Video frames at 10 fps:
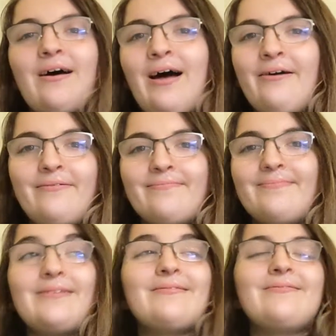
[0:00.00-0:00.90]
I
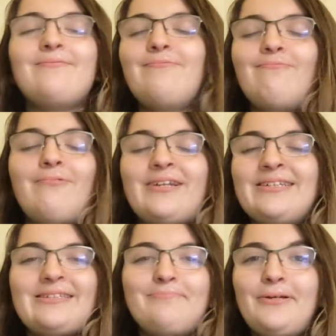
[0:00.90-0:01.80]

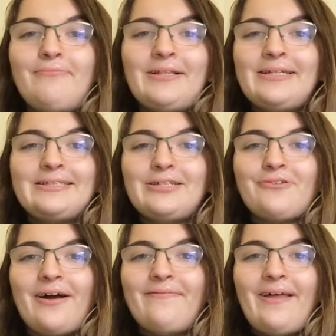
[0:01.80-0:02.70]
wouldn't be willing to
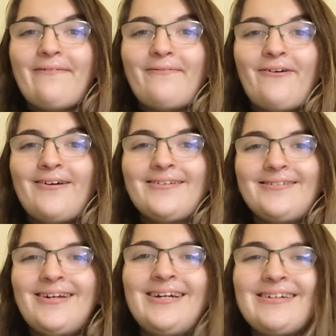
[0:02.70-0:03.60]
drive that far.
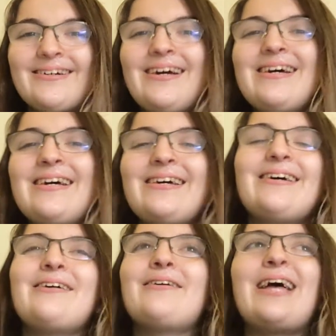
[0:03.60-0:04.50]

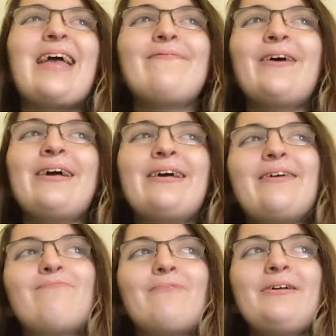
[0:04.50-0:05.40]
If I
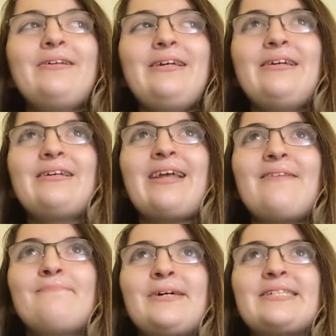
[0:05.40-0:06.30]
really
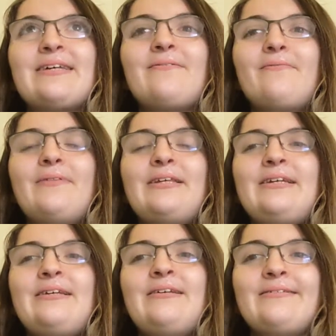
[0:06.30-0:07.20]
gave myself
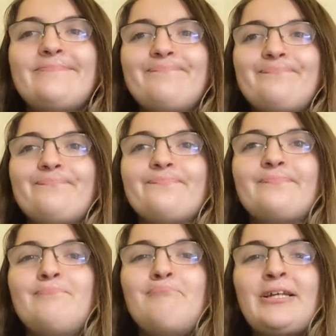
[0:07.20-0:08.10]
the
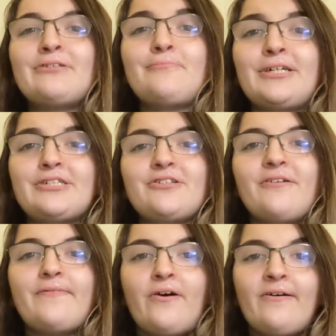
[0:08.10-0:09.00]
mental picture
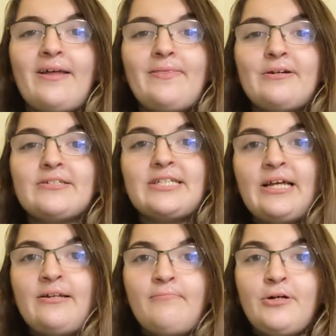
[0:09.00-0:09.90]
of, alright, there's
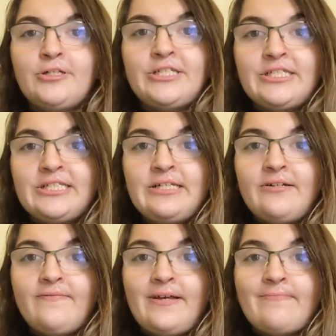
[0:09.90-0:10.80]
an emergency in your
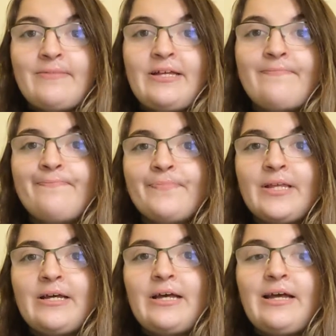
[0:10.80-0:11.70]
family
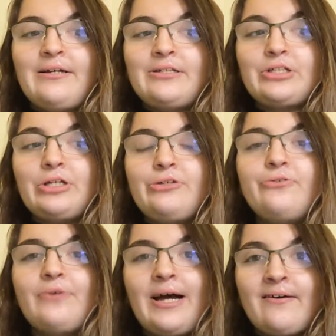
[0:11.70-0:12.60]
and
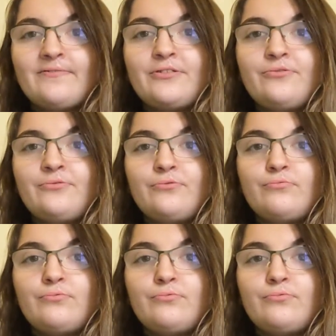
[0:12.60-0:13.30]
you have to,